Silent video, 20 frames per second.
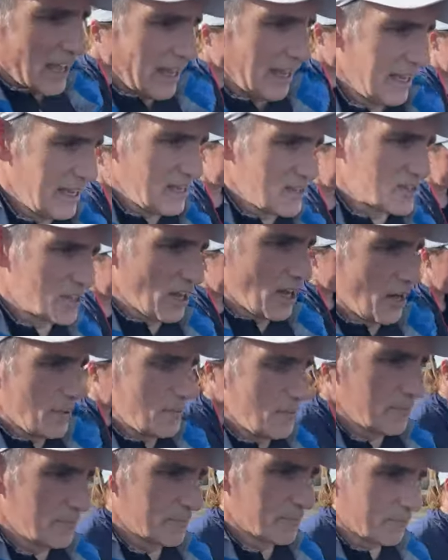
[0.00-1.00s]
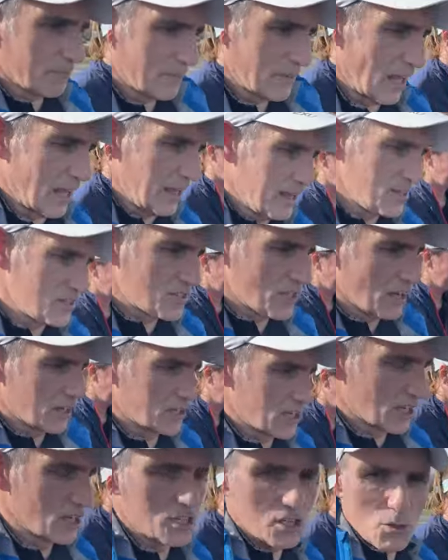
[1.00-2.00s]
is going
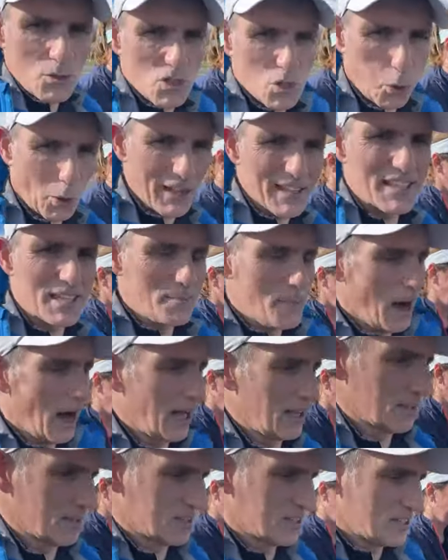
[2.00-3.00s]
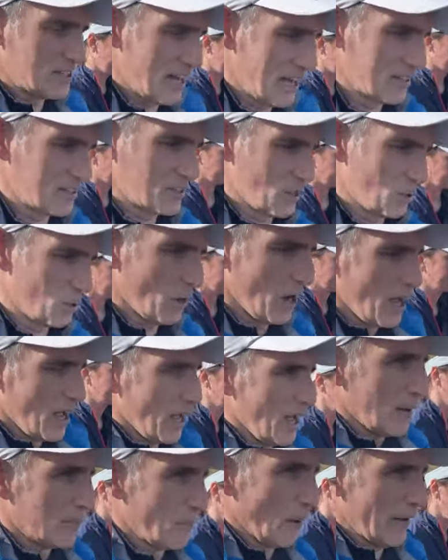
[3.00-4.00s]
to do 20 miles today. So
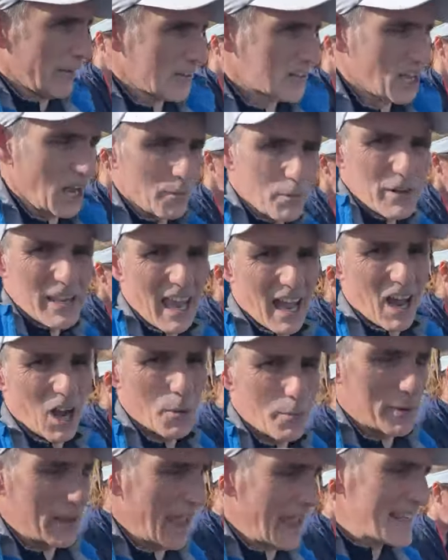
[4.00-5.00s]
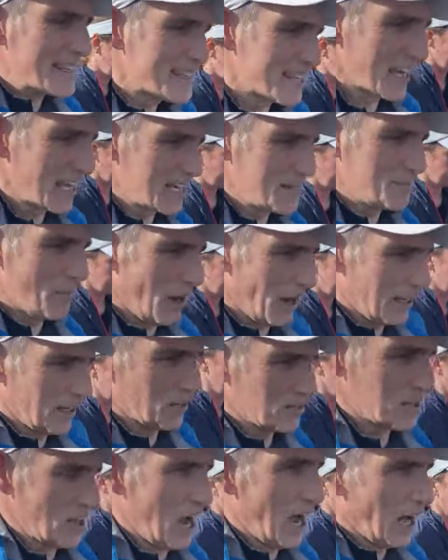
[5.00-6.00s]
by the time we get home, it'll be 18
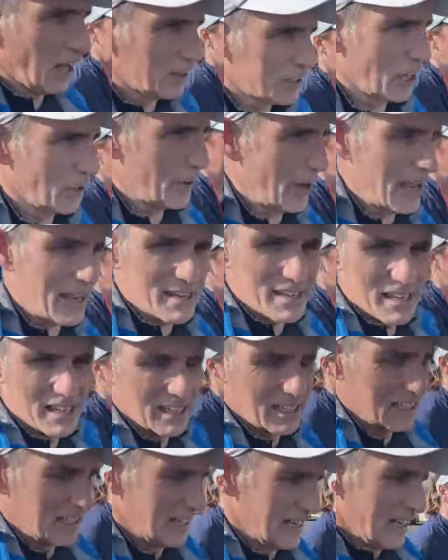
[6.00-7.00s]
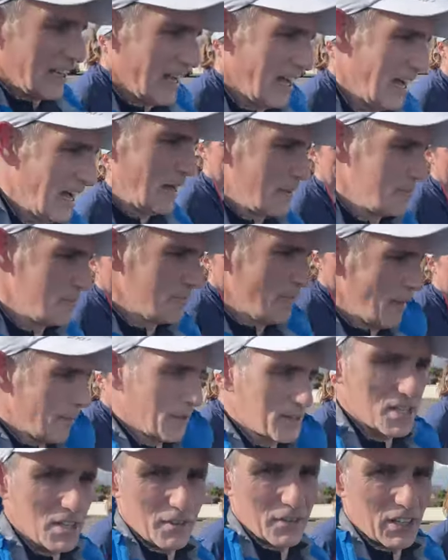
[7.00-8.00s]
miles. I'll go in, make
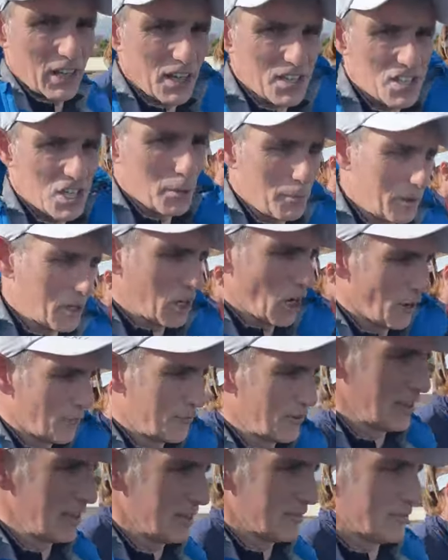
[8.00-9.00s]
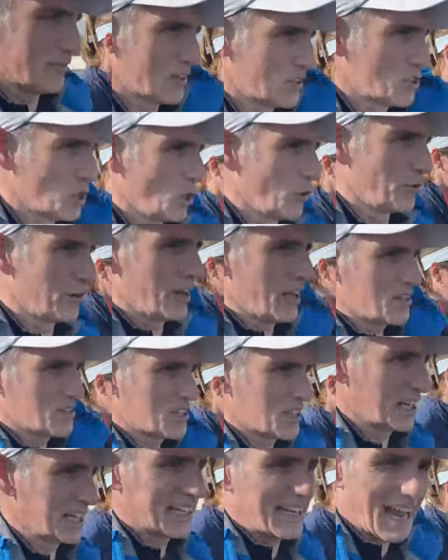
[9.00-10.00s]
myself a nice cup of coffee. Victoria is
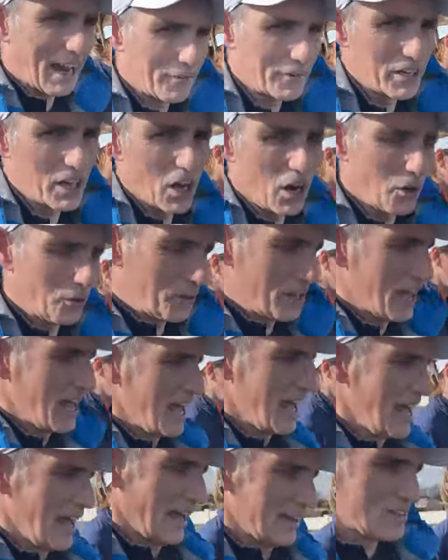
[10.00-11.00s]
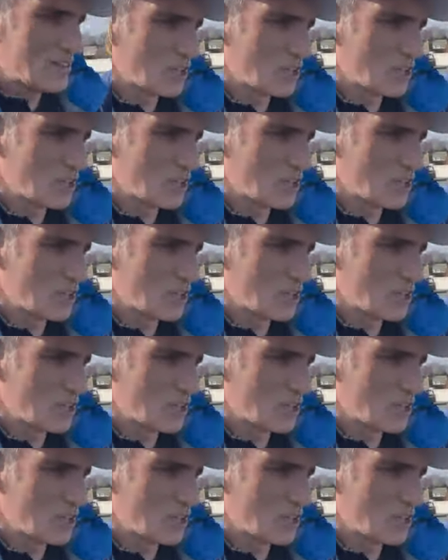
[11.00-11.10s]
going to carry on and